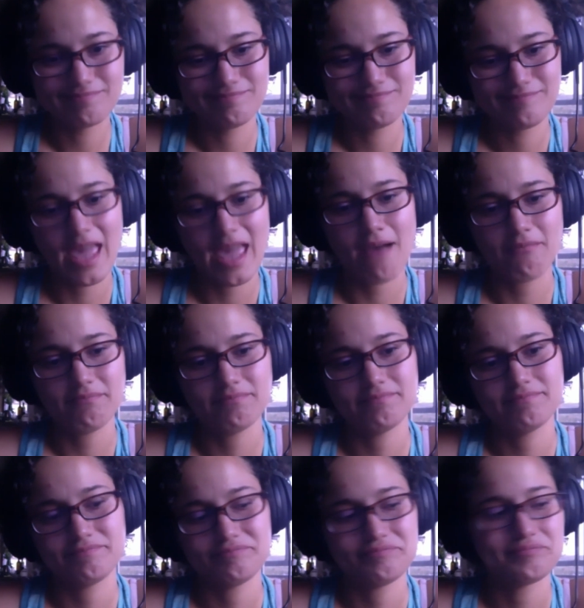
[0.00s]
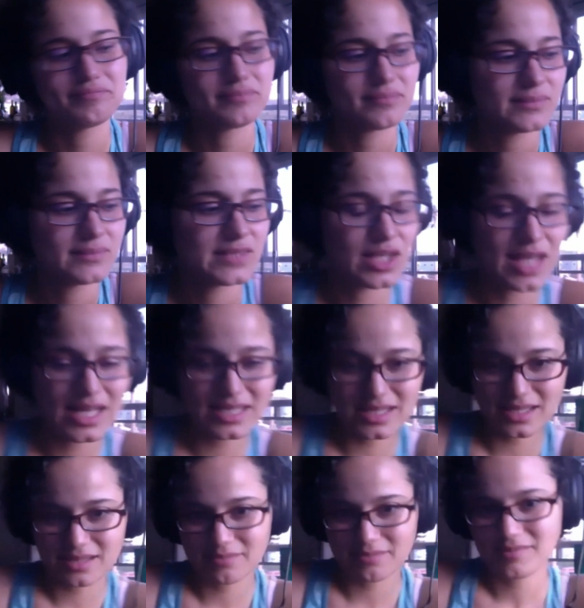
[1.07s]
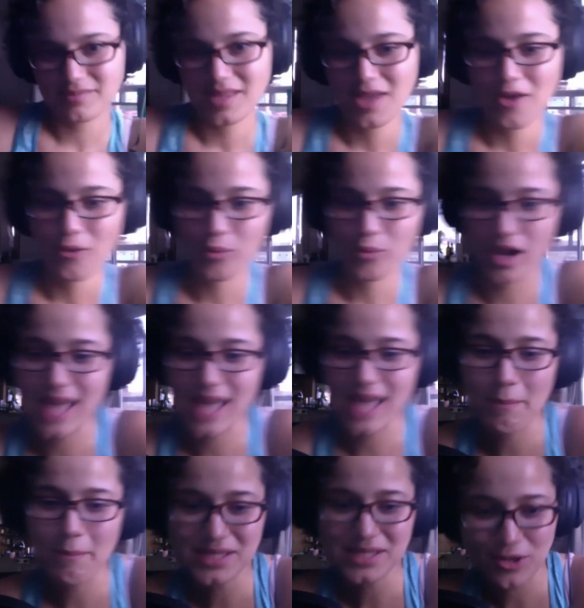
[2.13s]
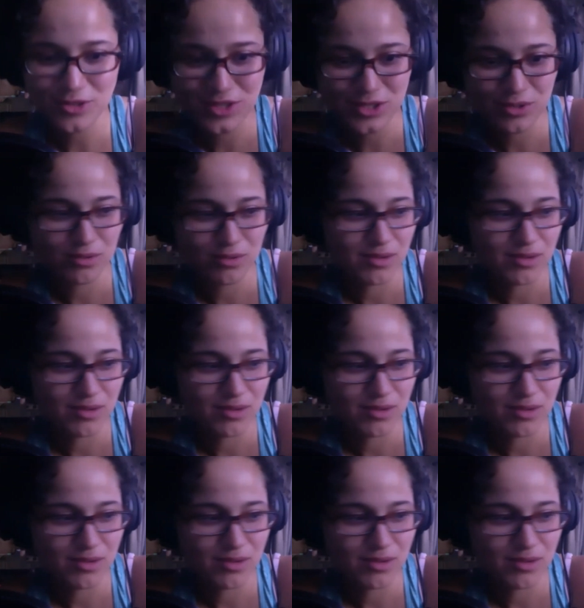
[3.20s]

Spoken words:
Yeah. So we're on episode 2.